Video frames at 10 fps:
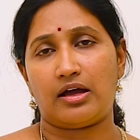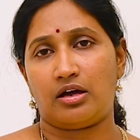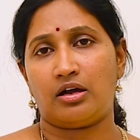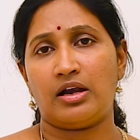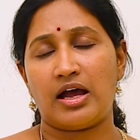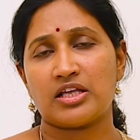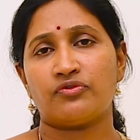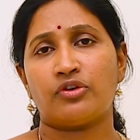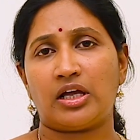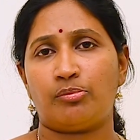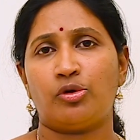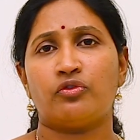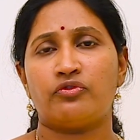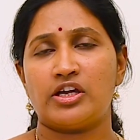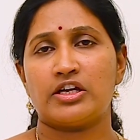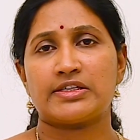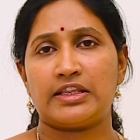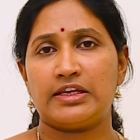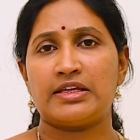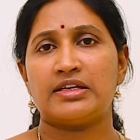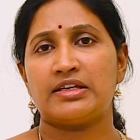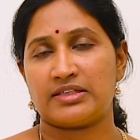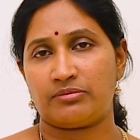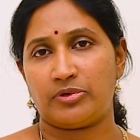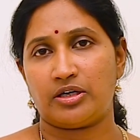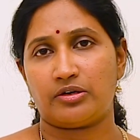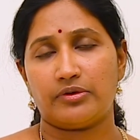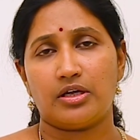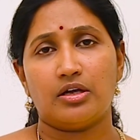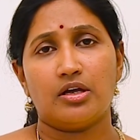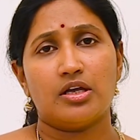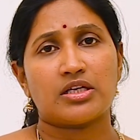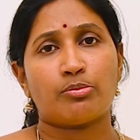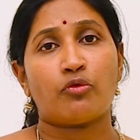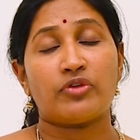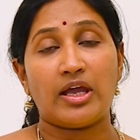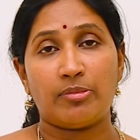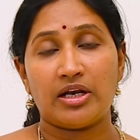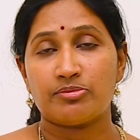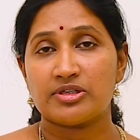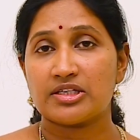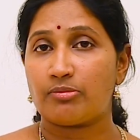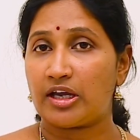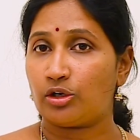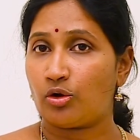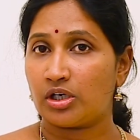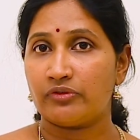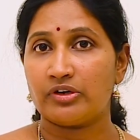last for a couple of years and then disappear. Some of the epilepsies might not